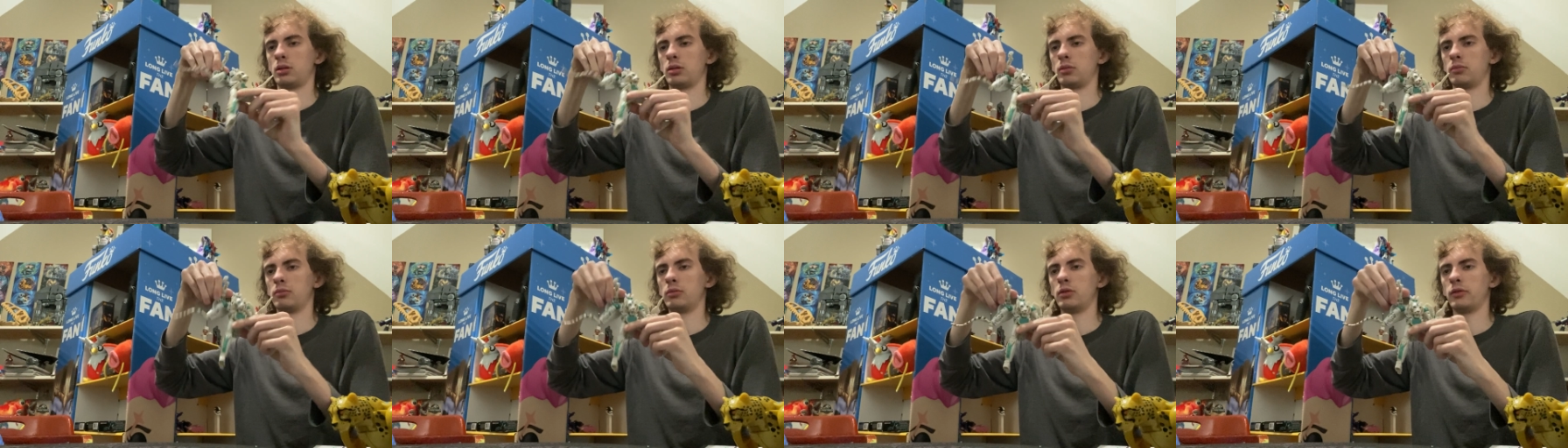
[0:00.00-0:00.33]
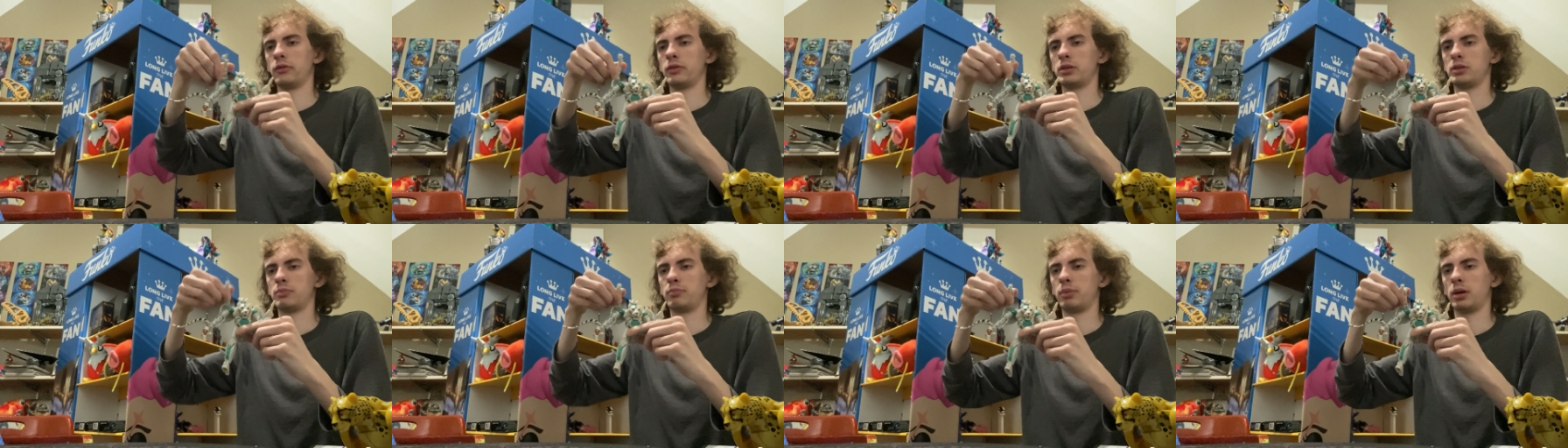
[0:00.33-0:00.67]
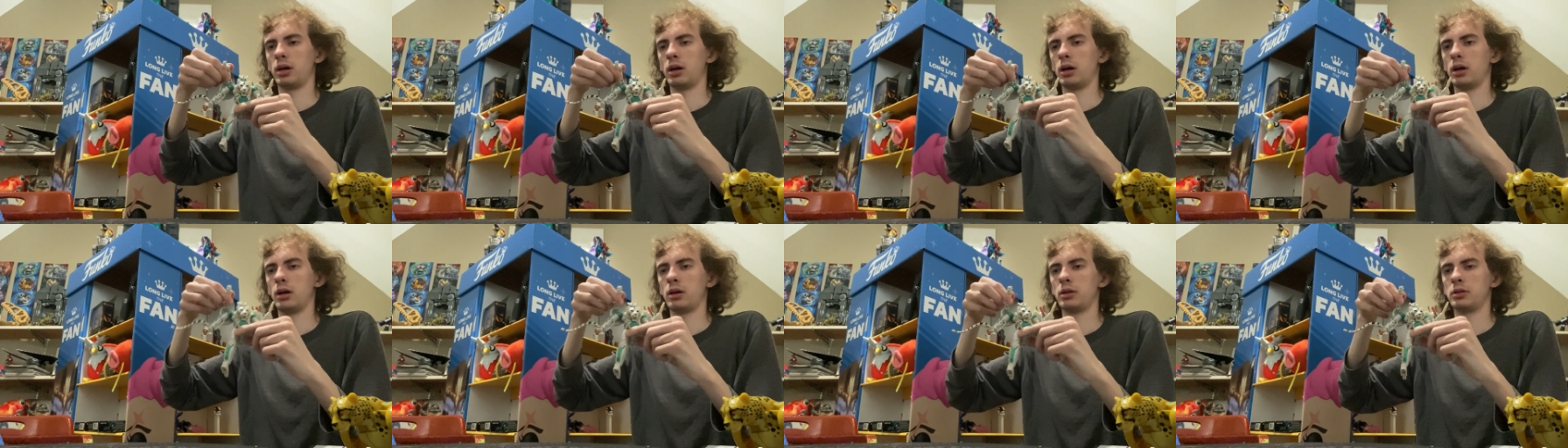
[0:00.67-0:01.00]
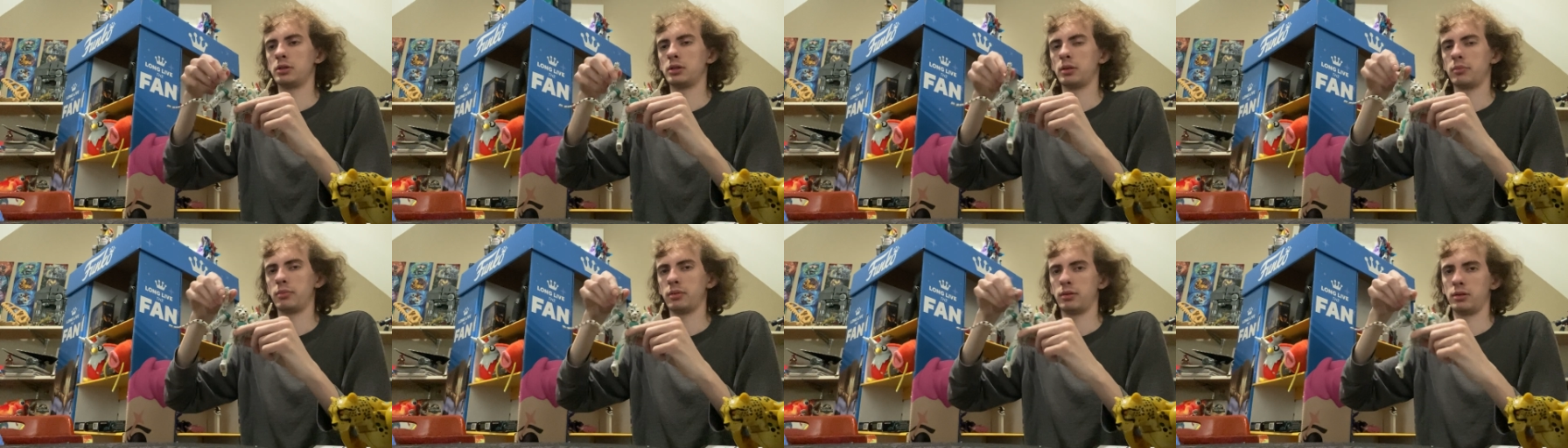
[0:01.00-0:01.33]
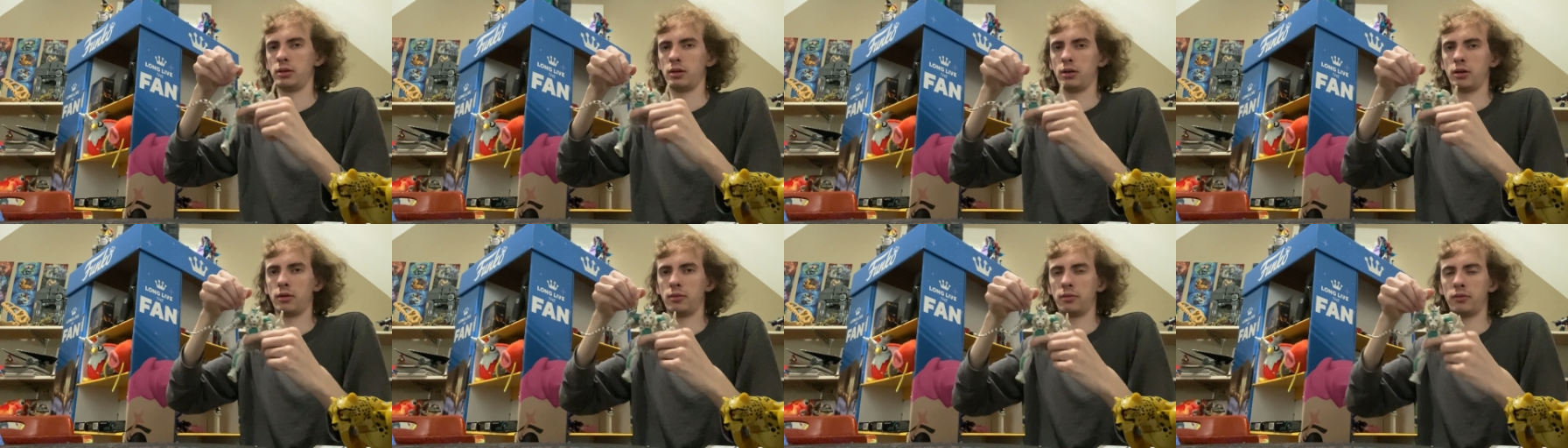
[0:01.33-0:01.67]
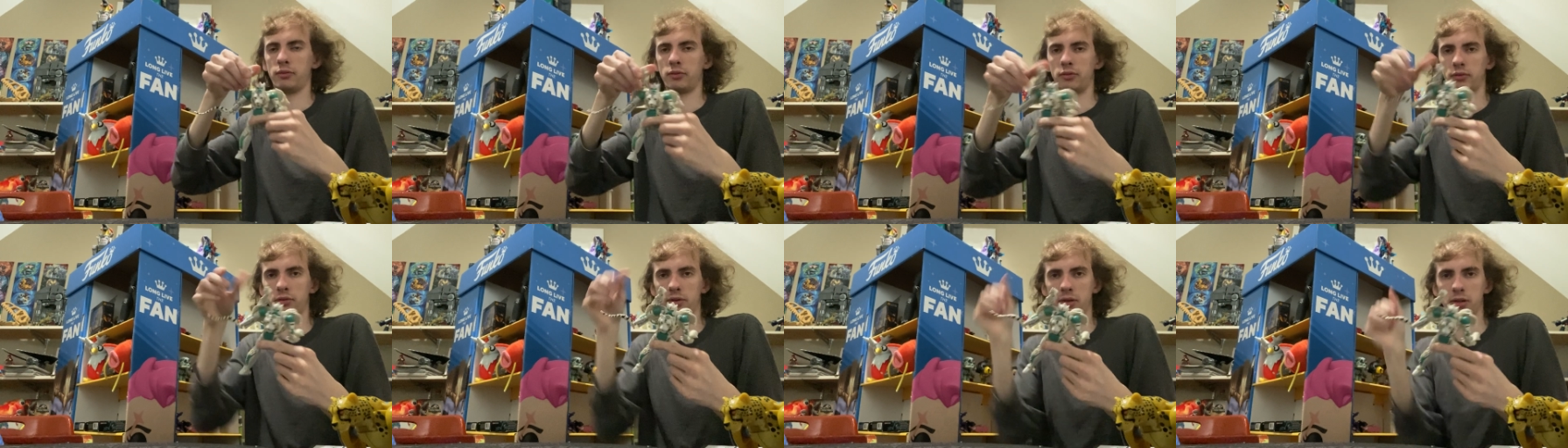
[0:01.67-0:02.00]
move his paws up and
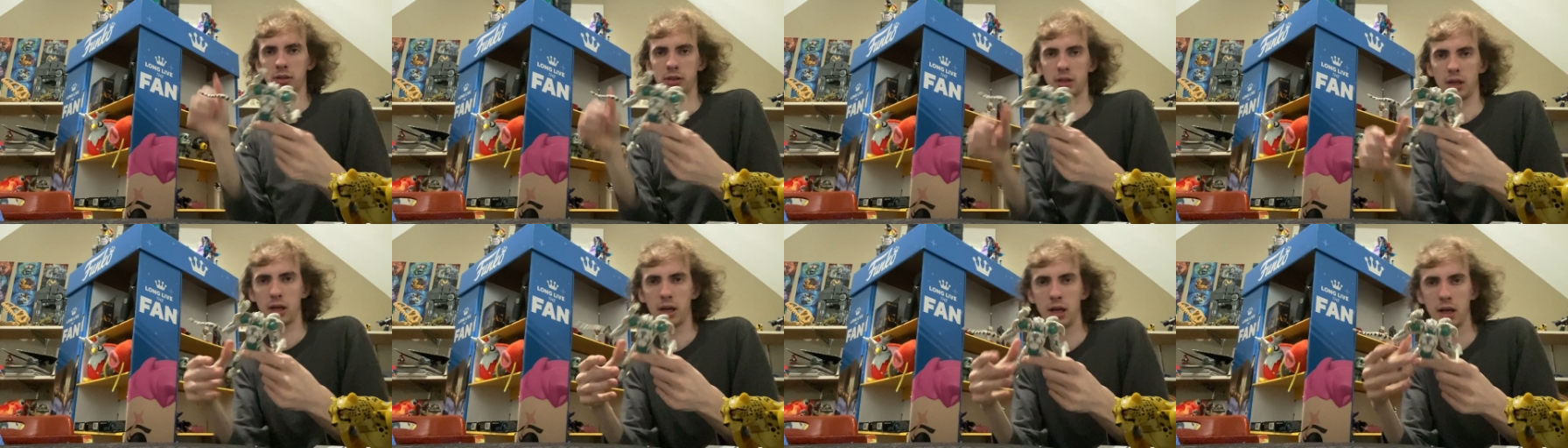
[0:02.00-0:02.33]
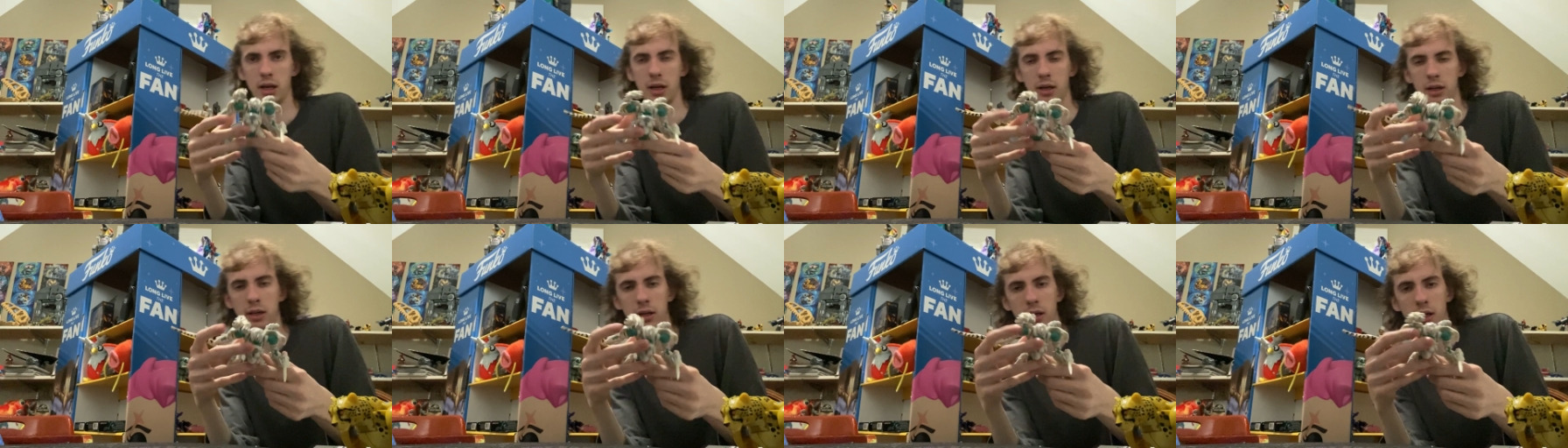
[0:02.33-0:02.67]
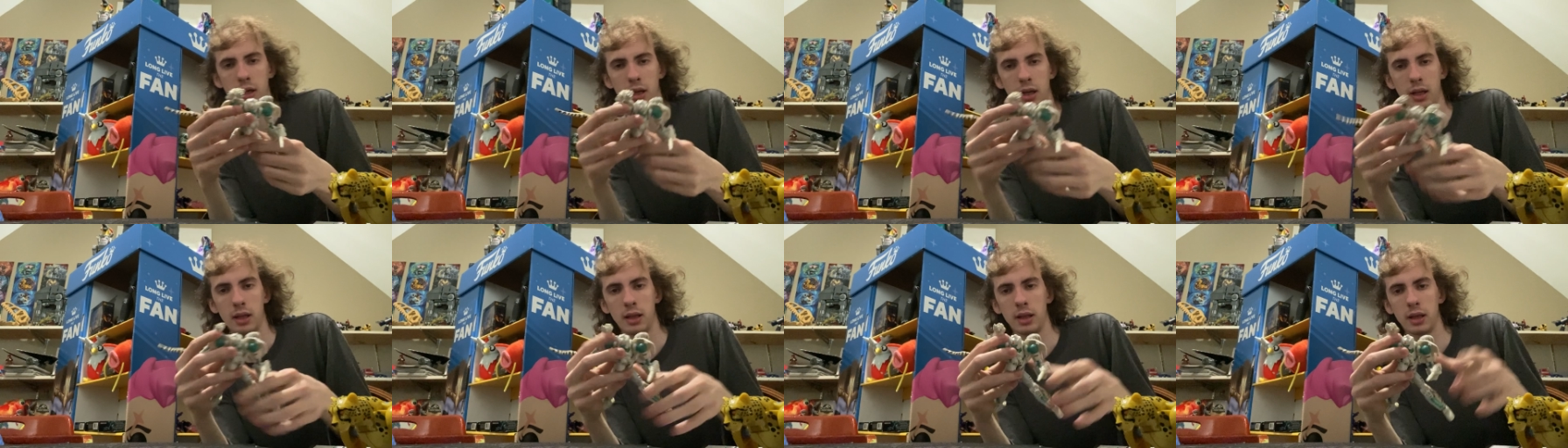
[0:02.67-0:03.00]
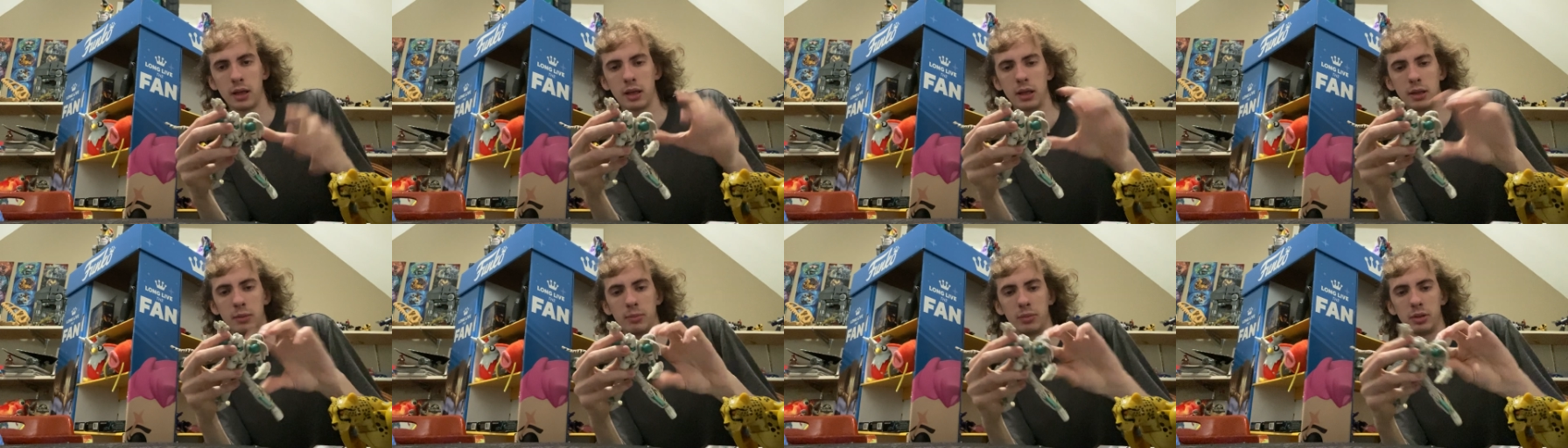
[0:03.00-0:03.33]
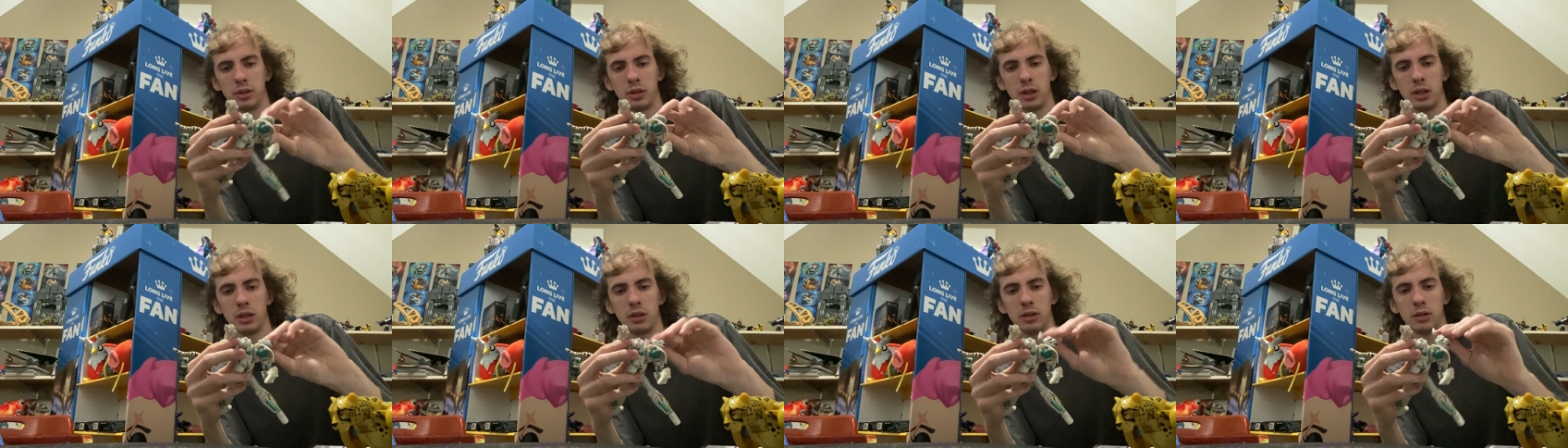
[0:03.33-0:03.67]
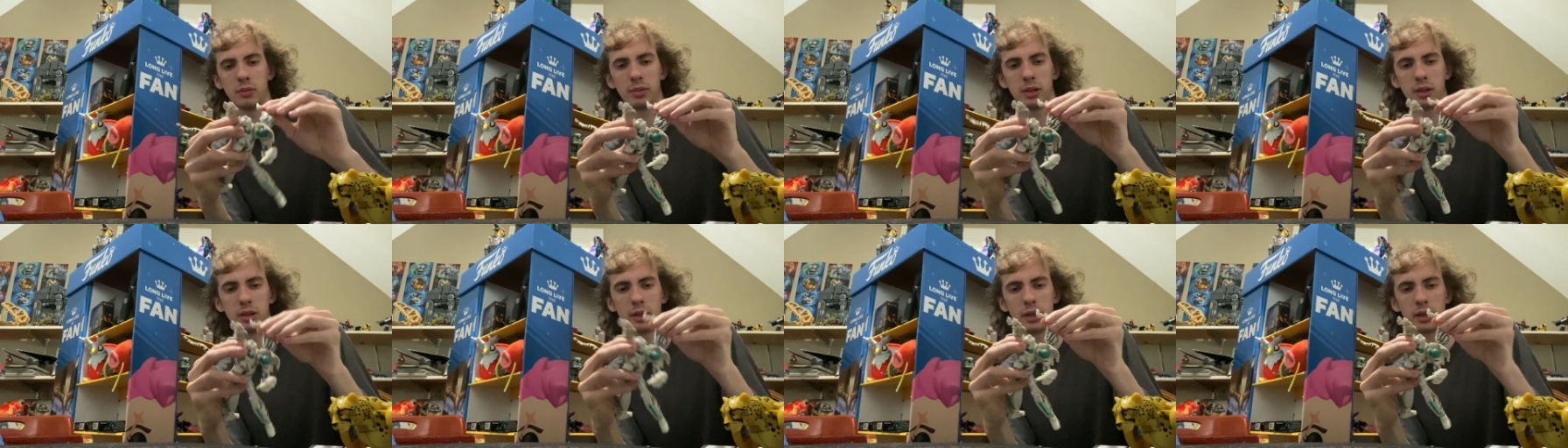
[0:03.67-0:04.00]
over his head and they can pretend to
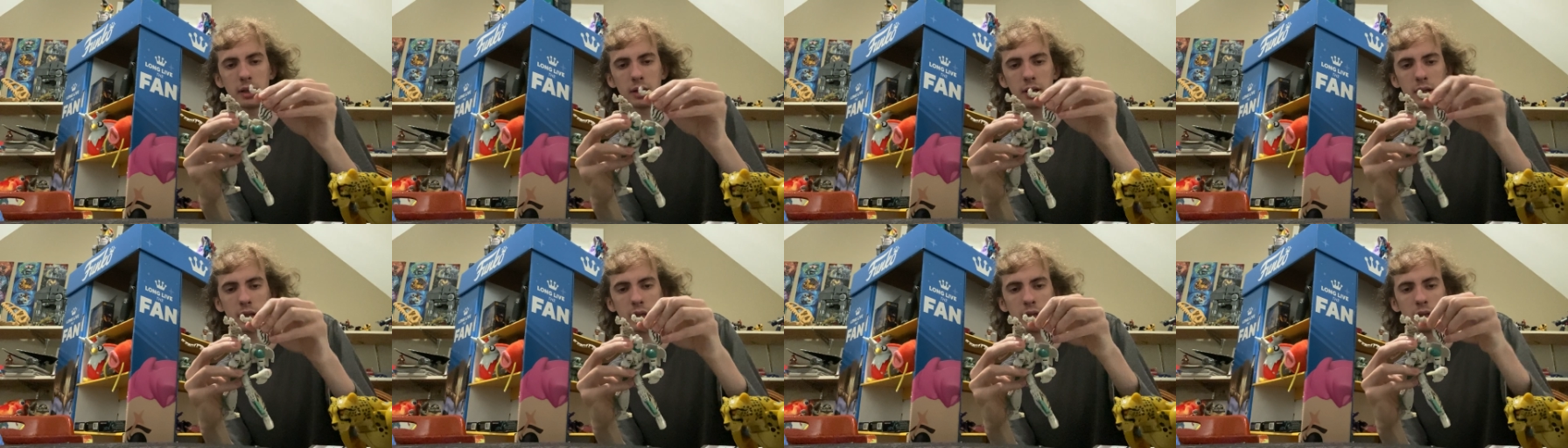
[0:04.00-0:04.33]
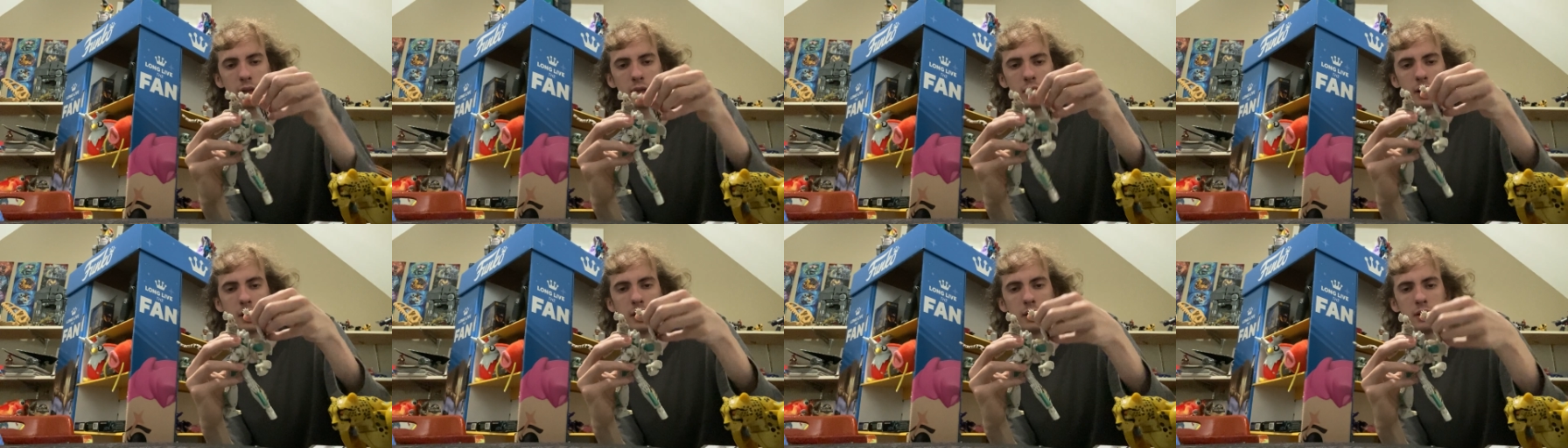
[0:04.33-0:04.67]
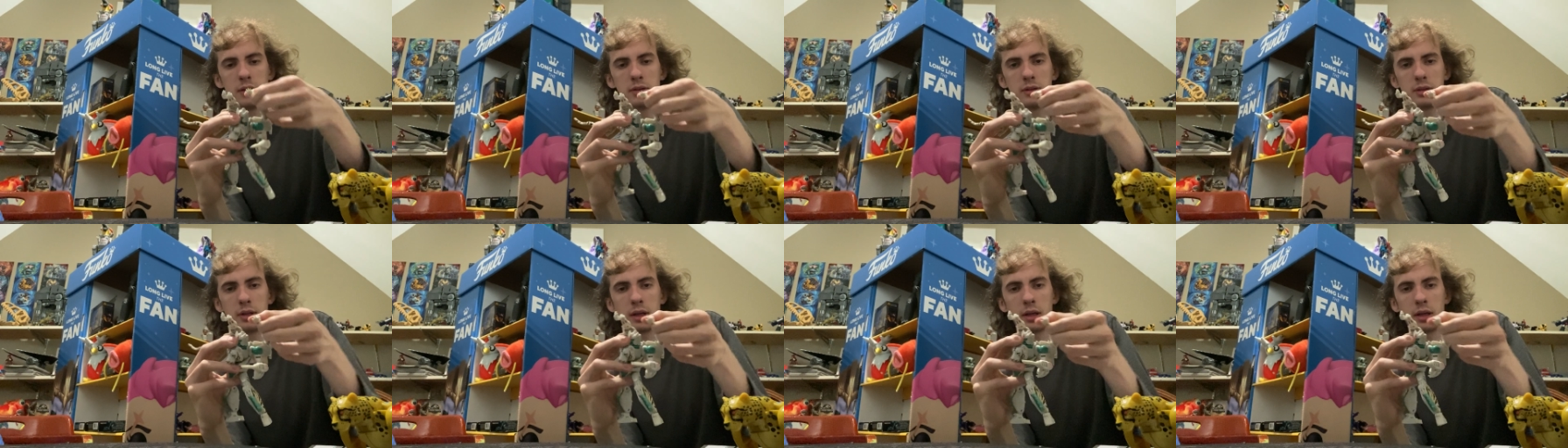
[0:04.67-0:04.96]
be like guns,